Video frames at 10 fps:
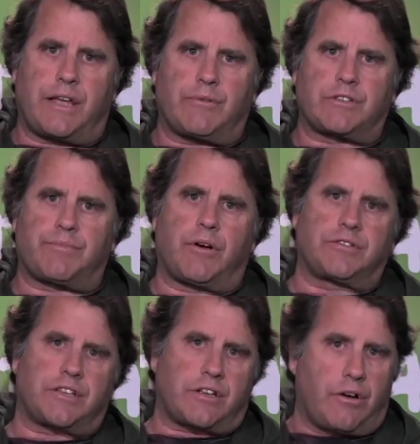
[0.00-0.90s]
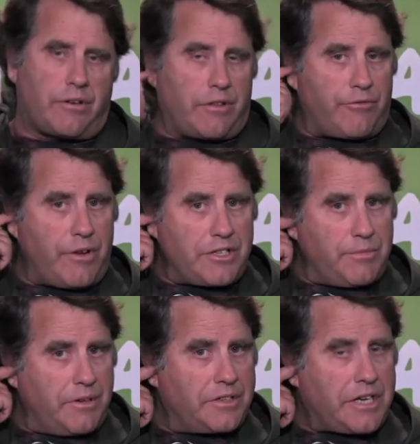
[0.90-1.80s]
They were supposed to go to the
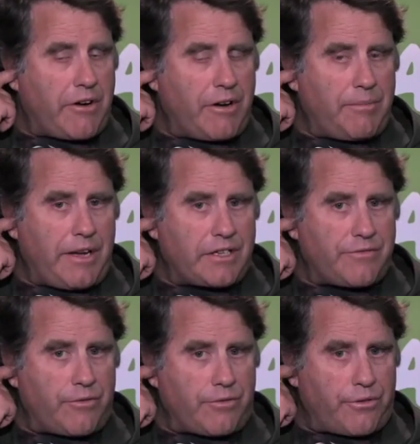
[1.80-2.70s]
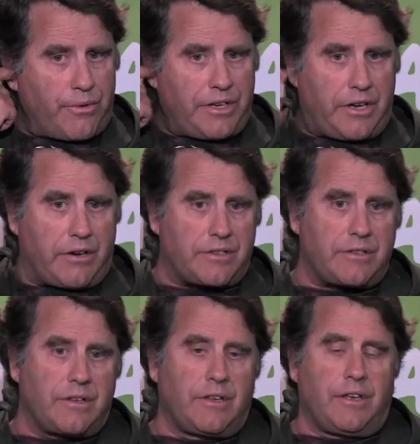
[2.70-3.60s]
French military base for three
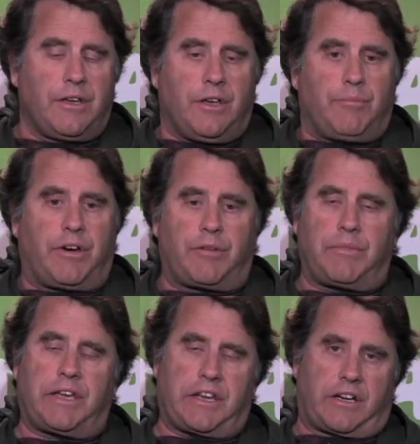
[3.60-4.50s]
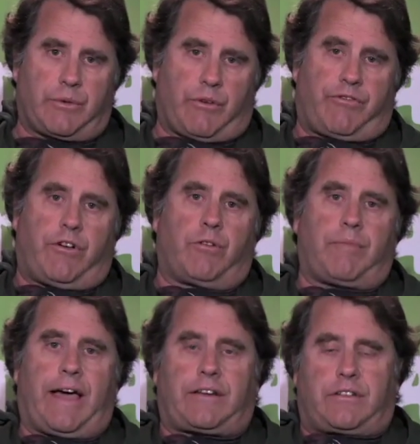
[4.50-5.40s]
years, but immediately were flown
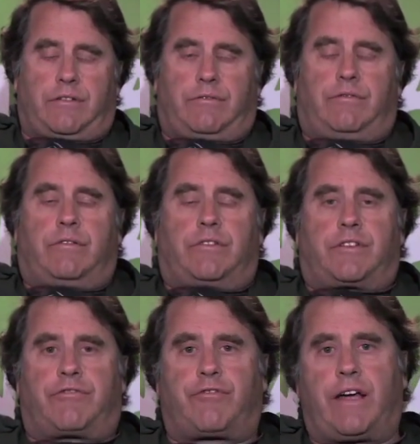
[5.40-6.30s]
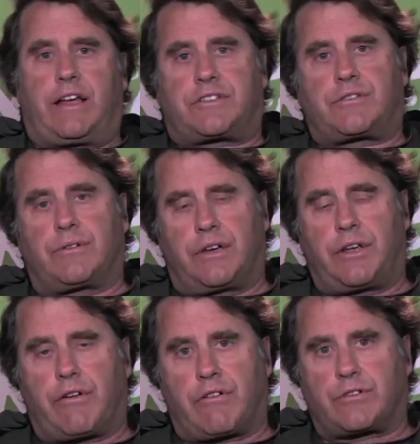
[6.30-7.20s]
back to, to France to a
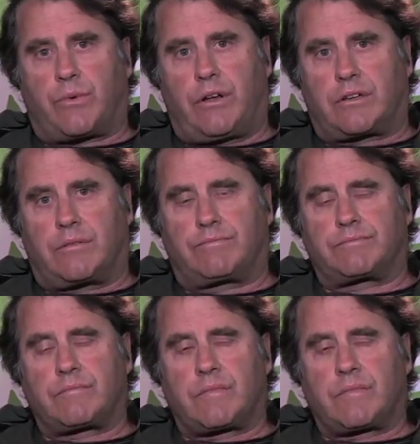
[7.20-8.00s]
hero's welcome.